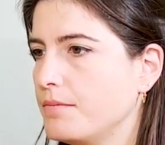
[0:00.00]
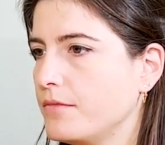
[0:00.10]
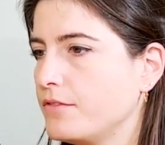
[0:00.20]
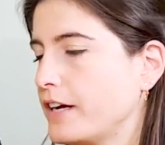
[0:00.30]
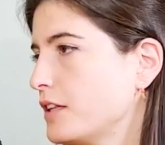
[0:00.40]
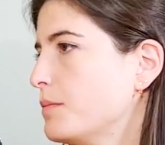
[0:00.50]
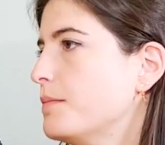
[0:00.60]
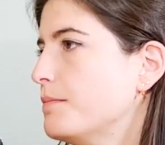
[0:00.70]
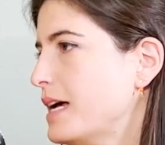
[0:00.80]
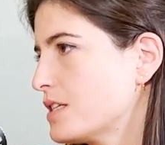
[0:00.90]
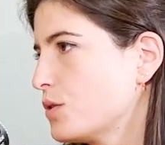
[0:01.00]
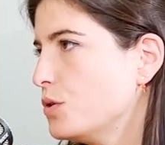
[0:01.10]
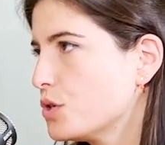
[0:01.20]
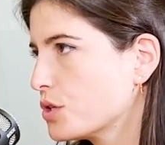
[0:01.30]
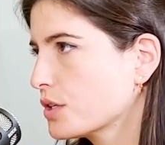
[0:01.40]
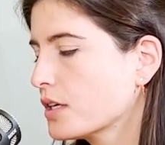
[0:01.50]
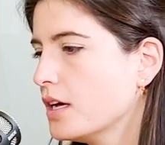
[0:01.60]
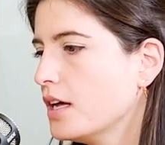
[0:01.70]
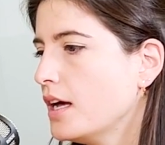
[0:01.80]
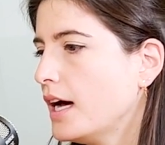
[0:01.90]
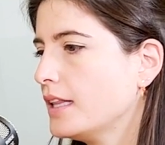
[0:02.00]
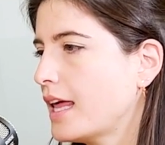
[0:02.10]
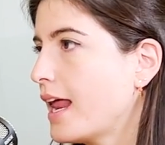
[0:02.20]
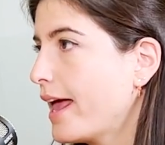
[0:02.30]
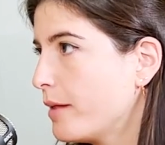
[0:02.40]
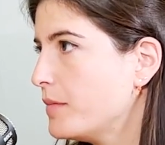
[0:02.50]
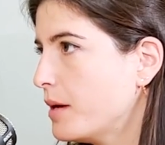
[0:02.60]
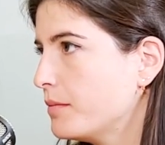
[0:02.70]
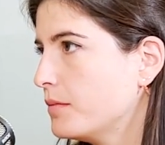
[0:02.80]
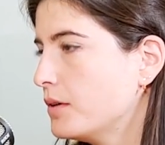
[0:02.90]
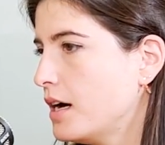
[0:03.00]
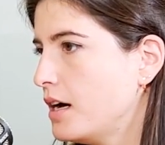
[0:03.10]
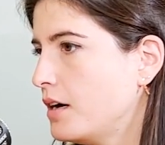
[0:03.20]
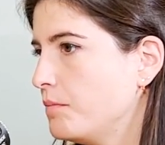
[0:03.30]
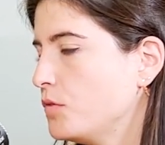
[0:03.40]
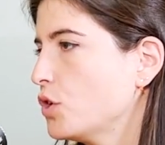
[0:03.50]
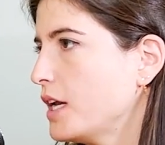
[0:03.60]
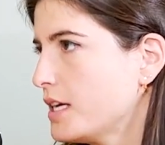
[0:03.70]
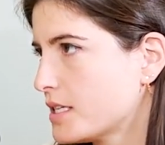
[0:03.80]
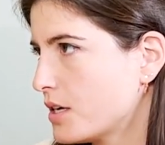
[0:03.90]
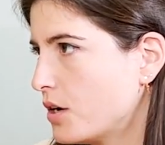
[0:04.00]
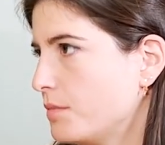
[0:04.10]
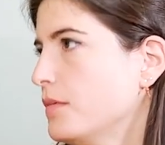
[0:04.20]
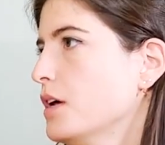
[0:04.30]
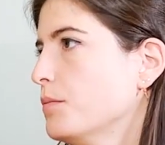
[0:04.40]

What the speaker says: find the best solution, and then help them donate some,